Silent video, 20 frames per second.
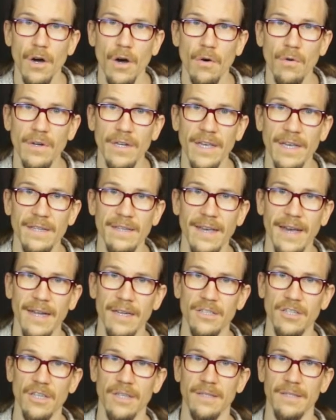only
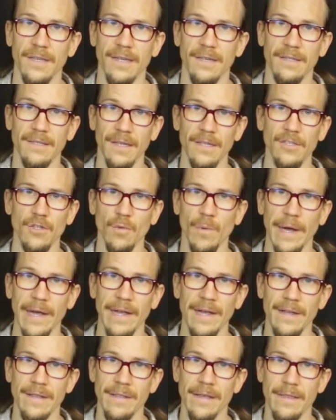attaches in such a
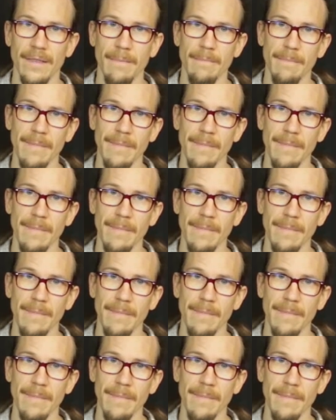way that the